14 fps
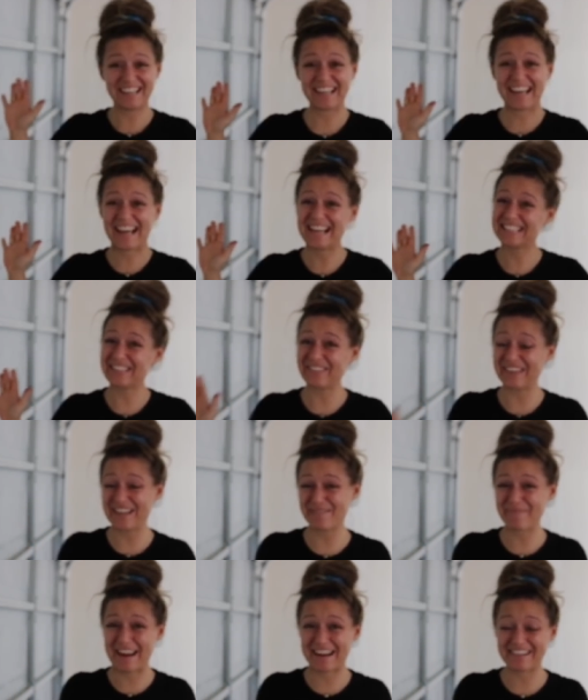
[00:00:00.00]
Okay guys, so we're
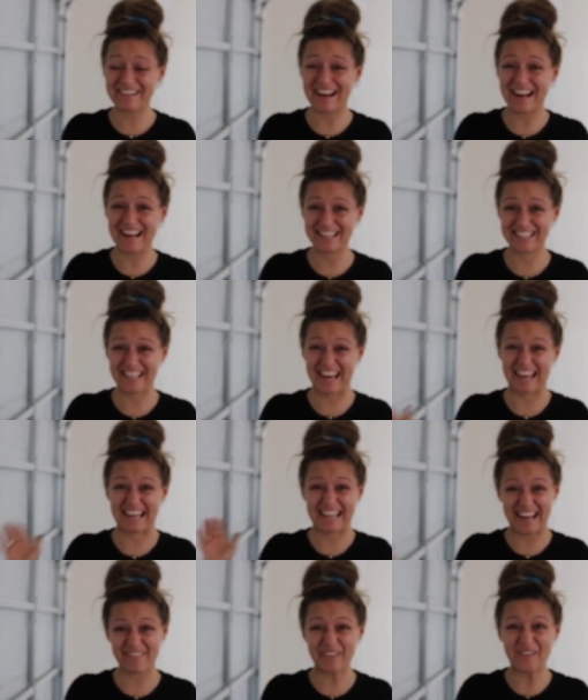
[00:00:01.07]
in my garage, and I
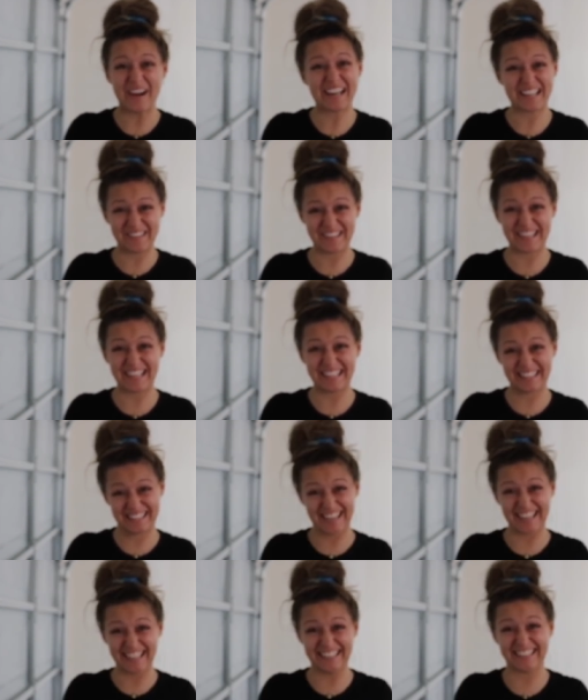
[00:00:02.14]
never want you to get
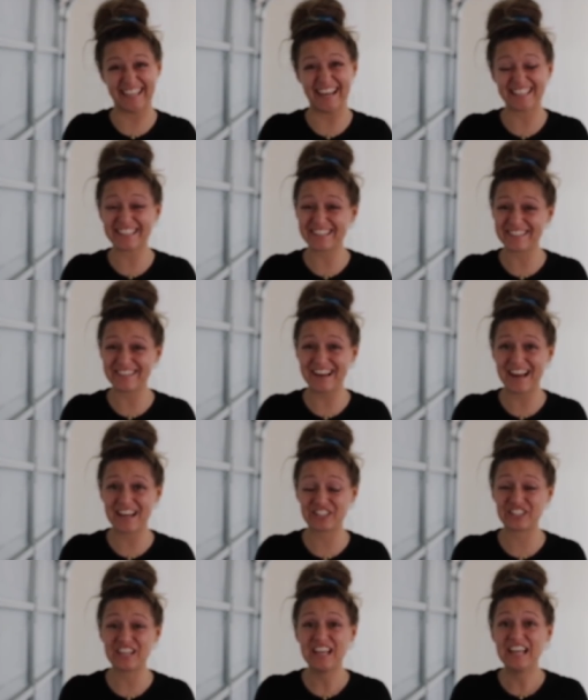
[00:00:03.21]
stuck inside your garage.
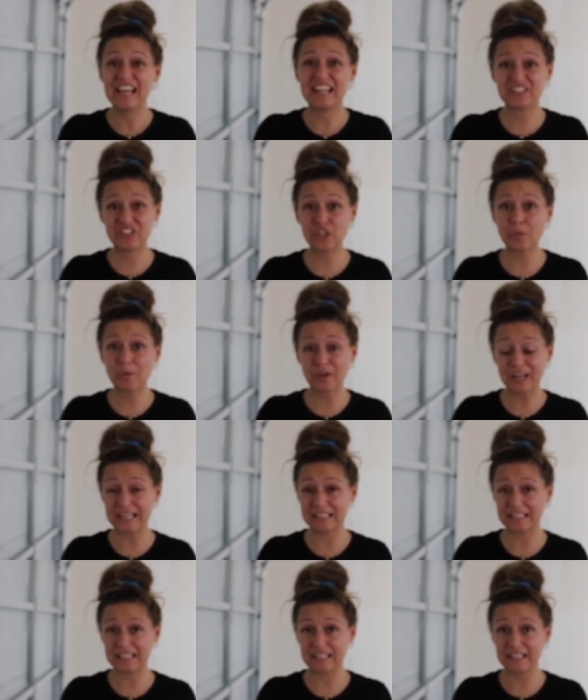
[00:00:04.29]
It's super
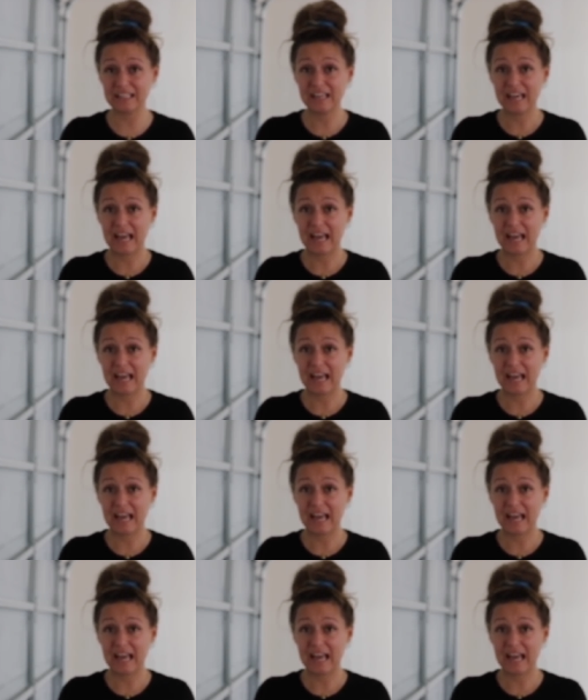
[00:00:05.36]
easy,